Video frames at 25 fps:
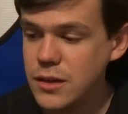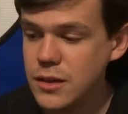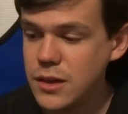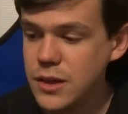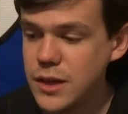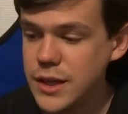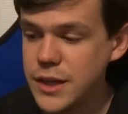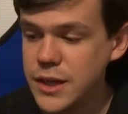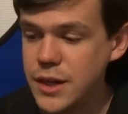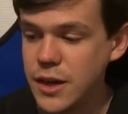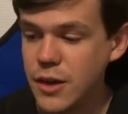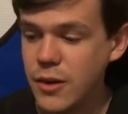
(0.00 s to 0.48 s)

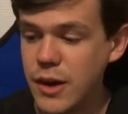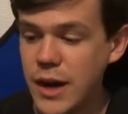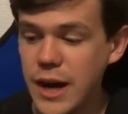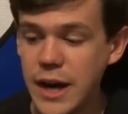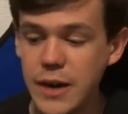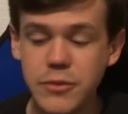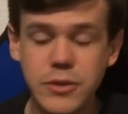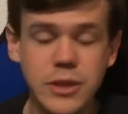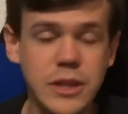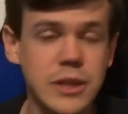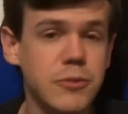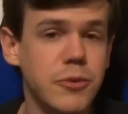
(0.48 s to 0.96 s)
you know, I
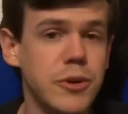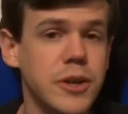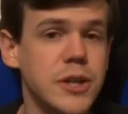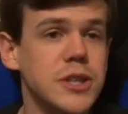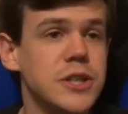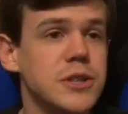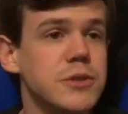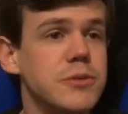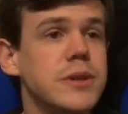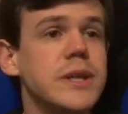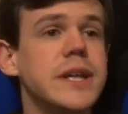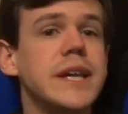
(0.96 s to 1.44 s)
really want to
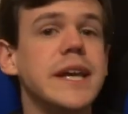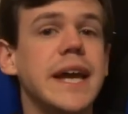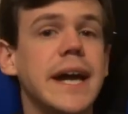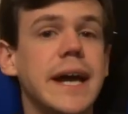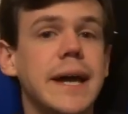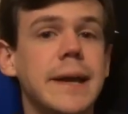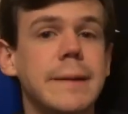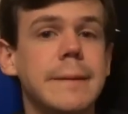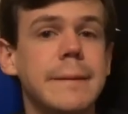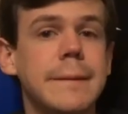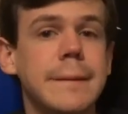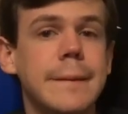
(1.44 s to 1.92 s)
do it
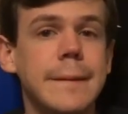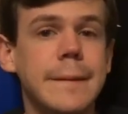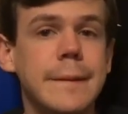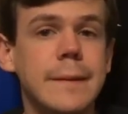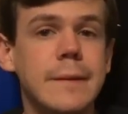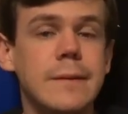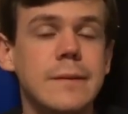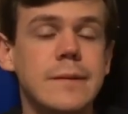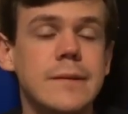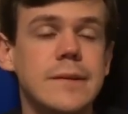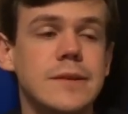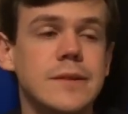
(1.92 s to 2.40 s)
again.
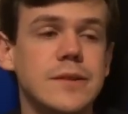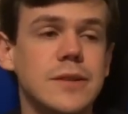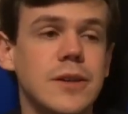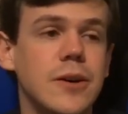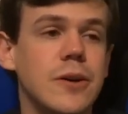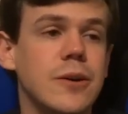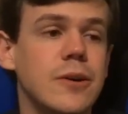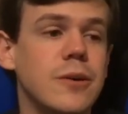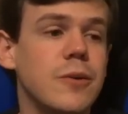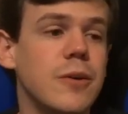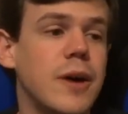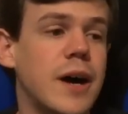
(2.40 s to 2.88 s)

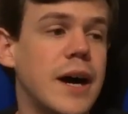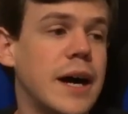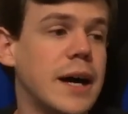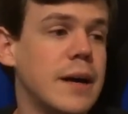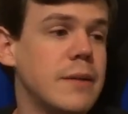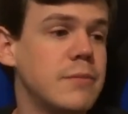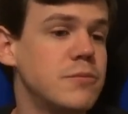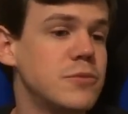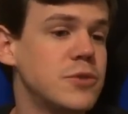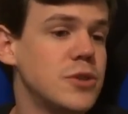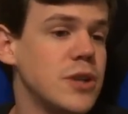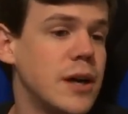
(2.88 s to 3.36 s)
So I'm